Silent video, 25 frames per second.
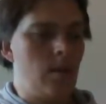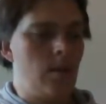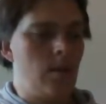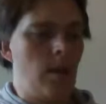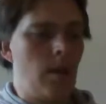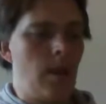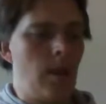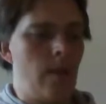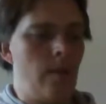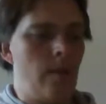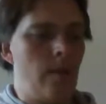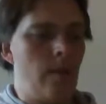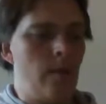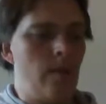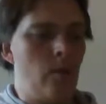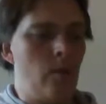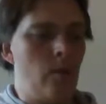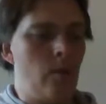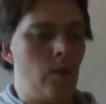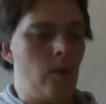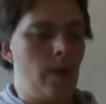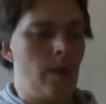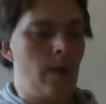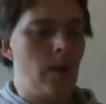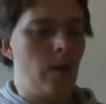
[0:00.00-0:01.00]
they
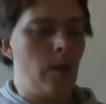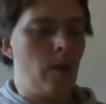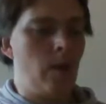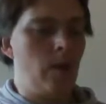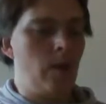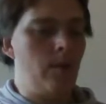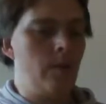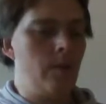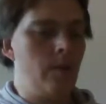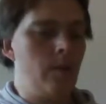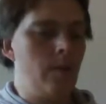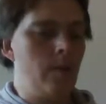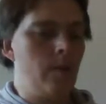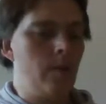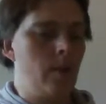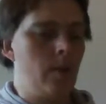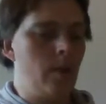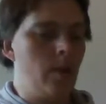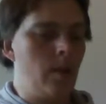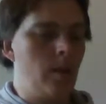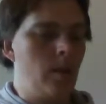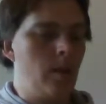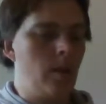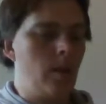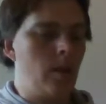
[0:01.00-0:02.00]
fall in love
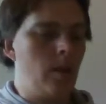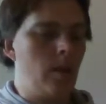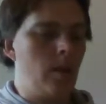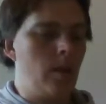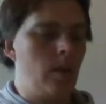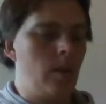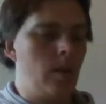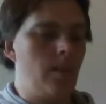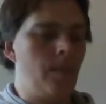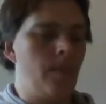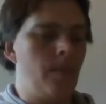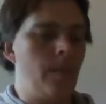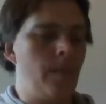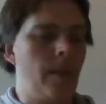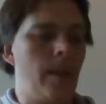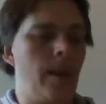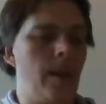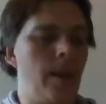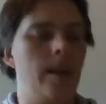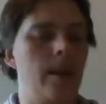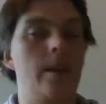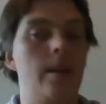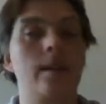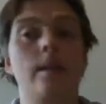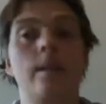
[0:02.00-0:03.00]

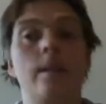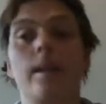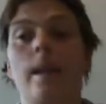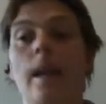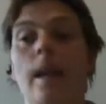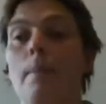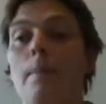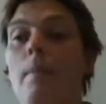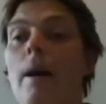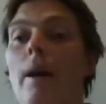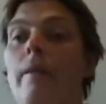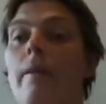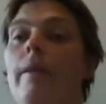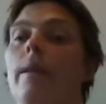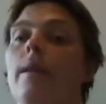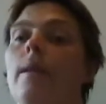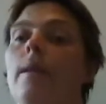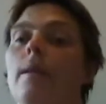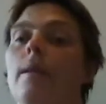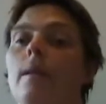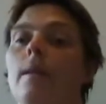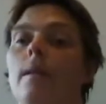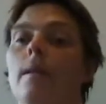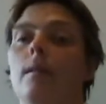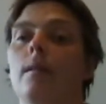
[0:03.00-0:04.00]
and get
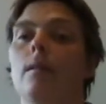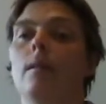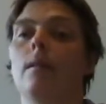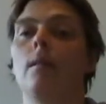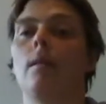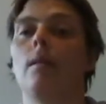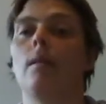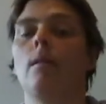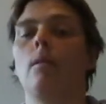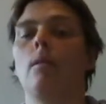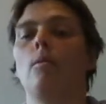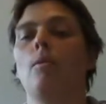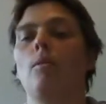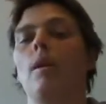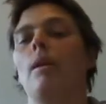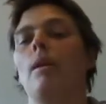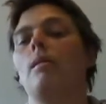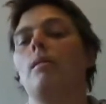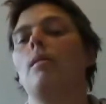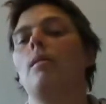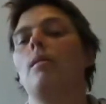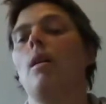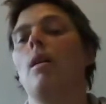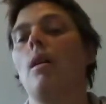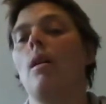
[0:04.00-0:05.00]
married.
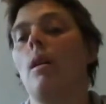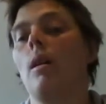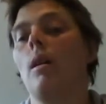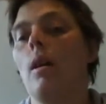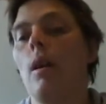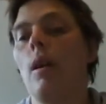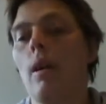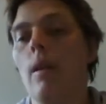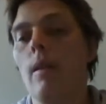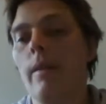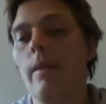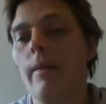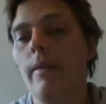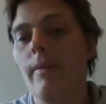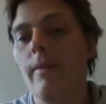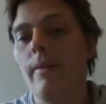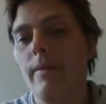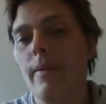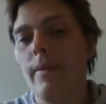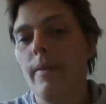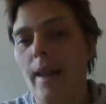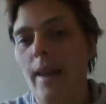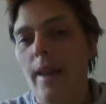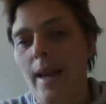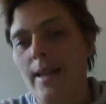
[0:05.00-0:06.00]
Well,
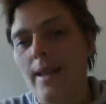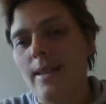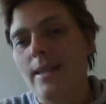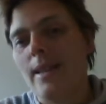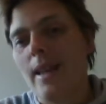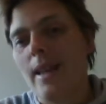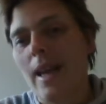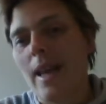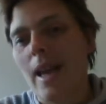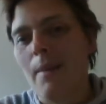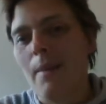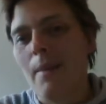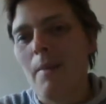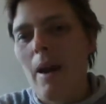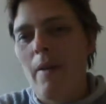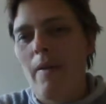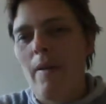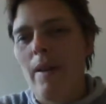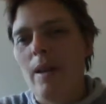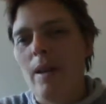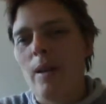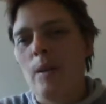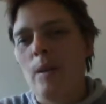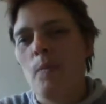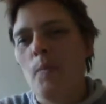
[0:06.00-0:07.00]
yes, they get
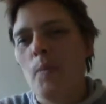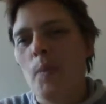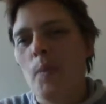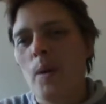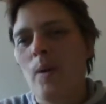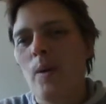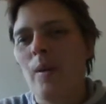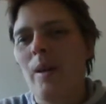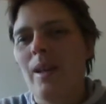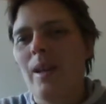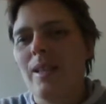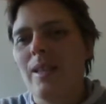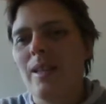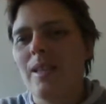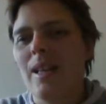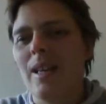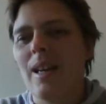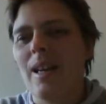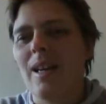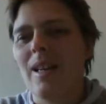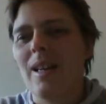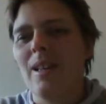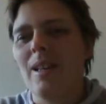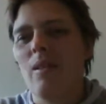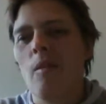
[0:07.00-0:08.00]
married, but it's
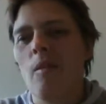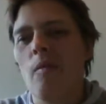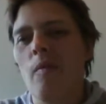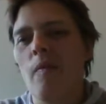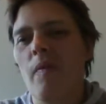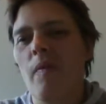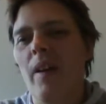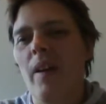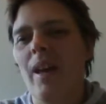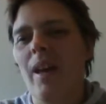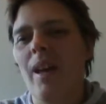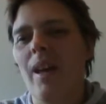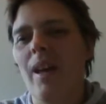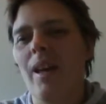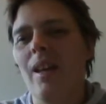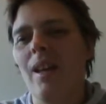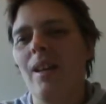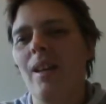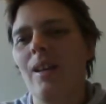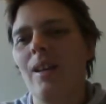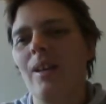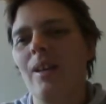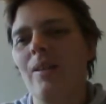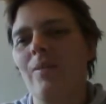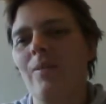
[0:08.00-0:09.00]
kind of
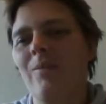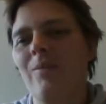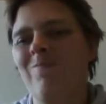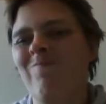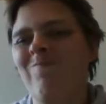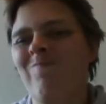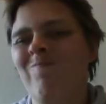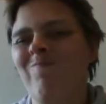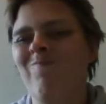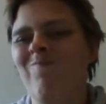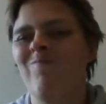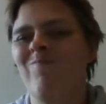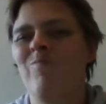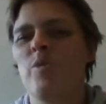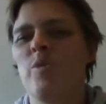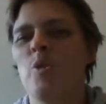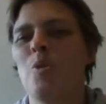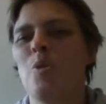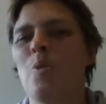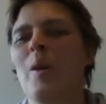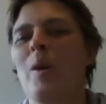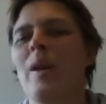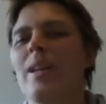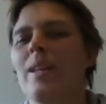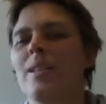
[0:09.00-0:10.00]
a
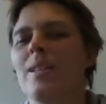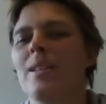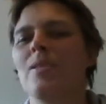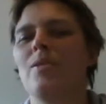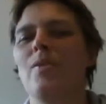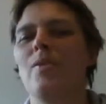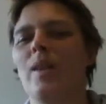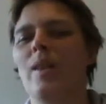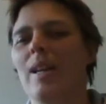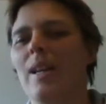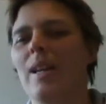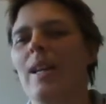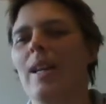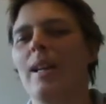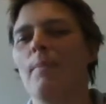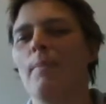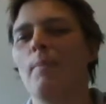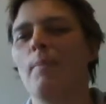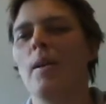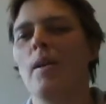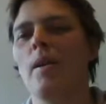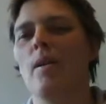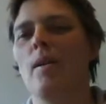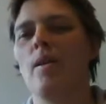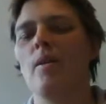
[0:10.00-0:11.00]
twist, really,
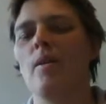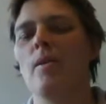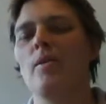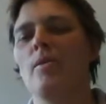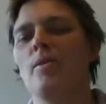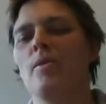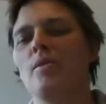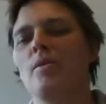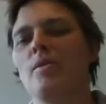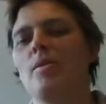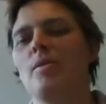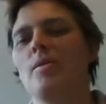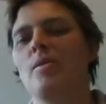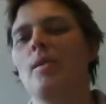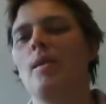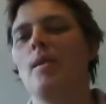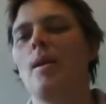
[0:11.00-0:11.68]
because